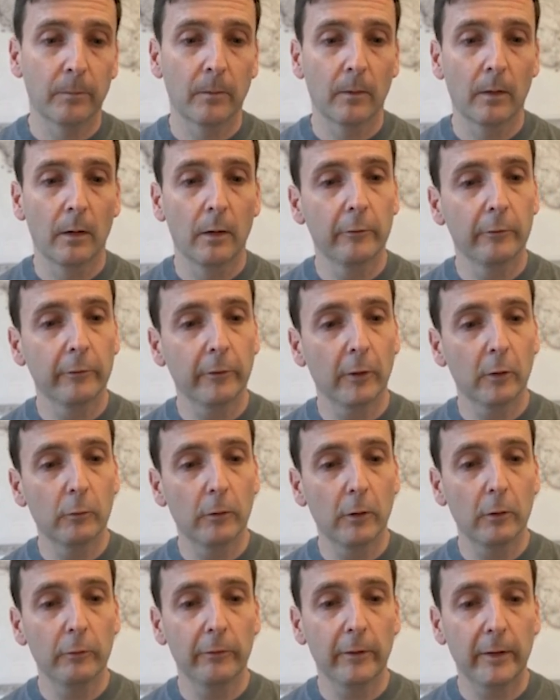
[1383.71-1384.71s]
So those are
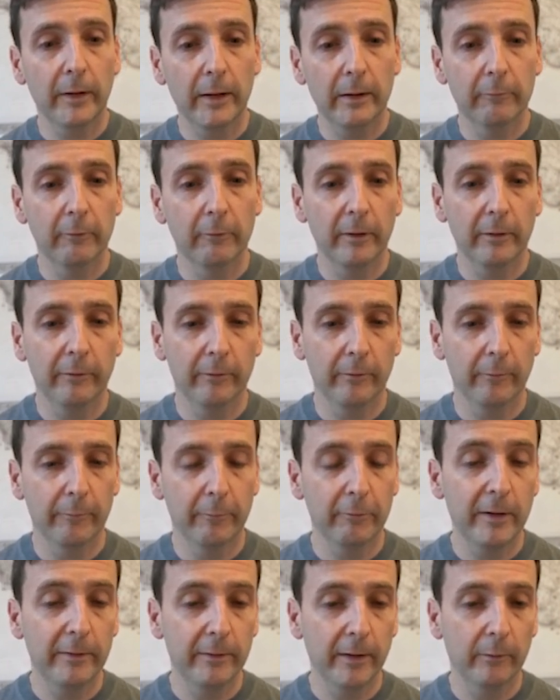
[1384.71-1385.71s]
the key things, three
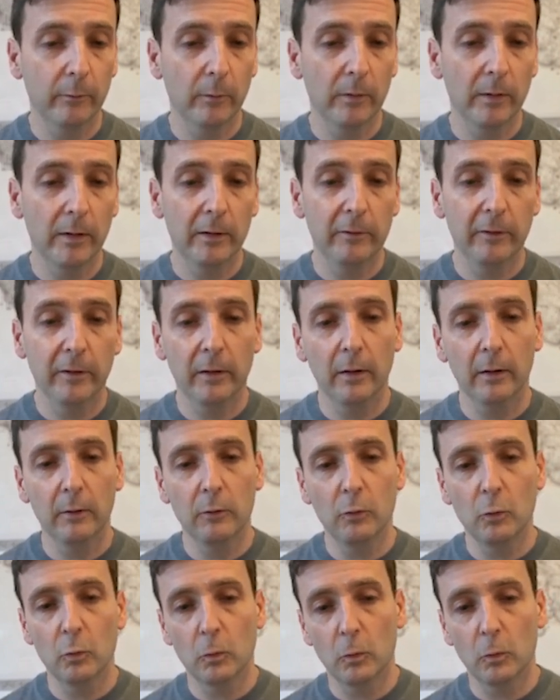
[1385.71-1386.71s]
things we need. You can
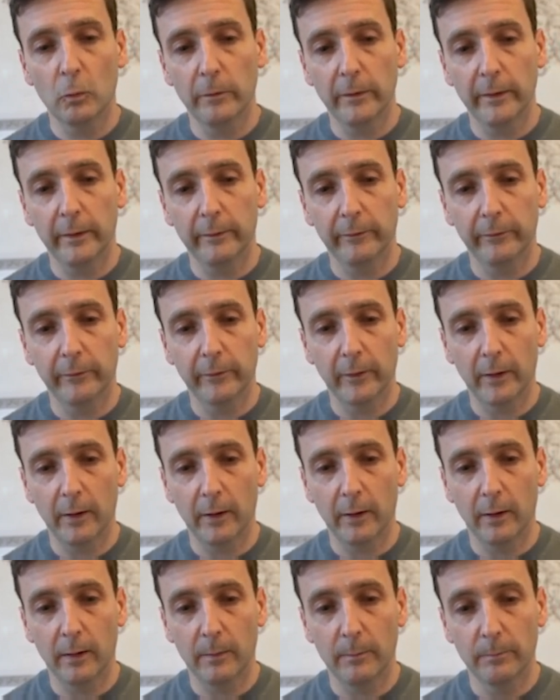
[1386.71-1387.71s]
ignore this
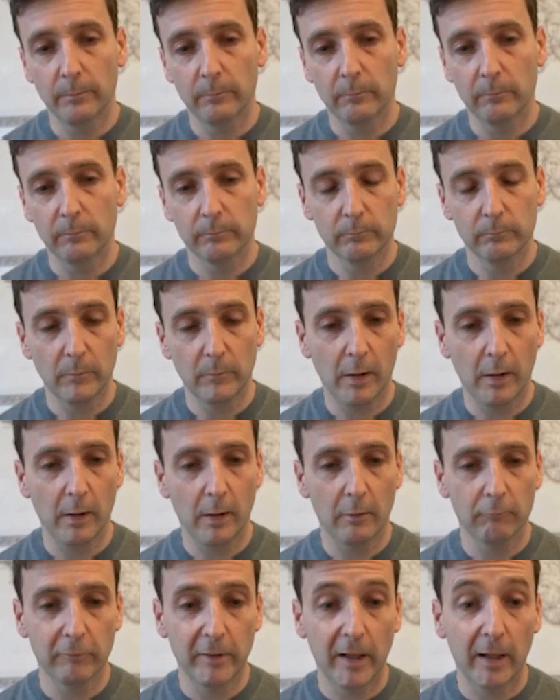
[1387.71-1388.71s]

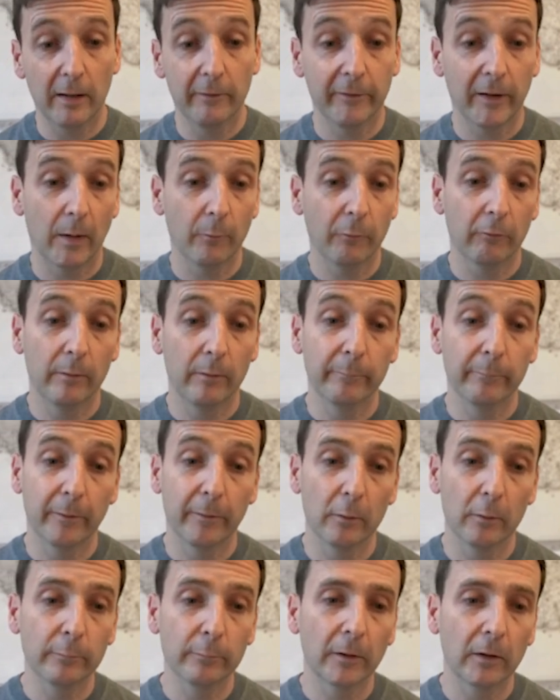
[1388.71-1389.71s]
Reality Capture info
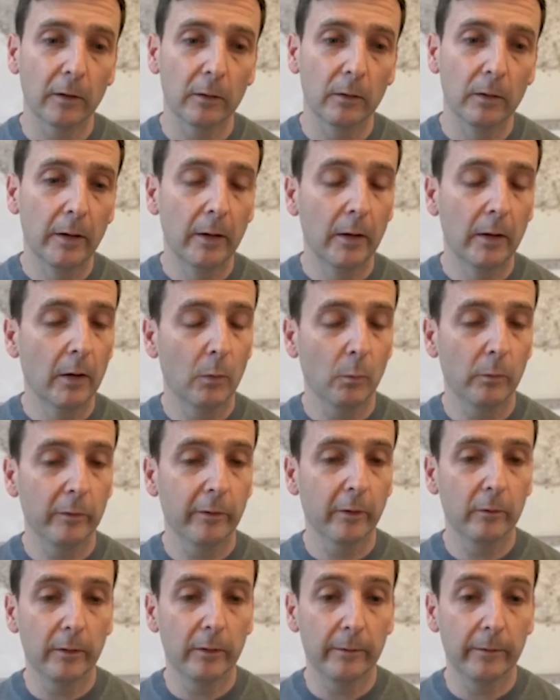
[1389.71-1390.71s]
file. We don't
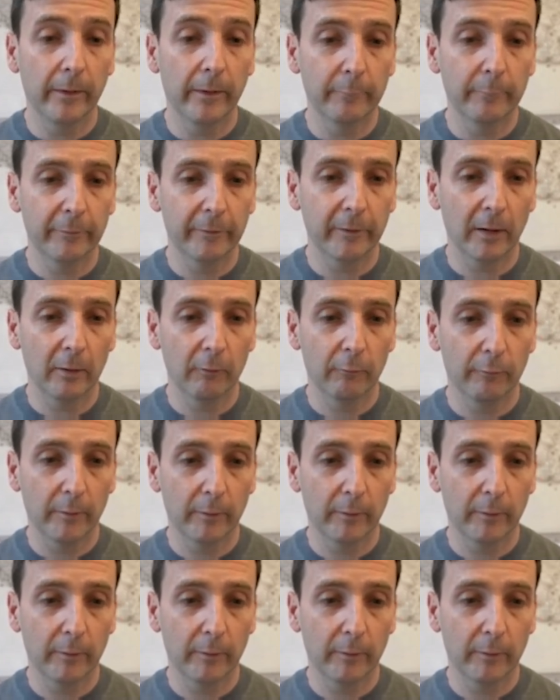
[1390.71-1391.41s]
need that for Sketchfab.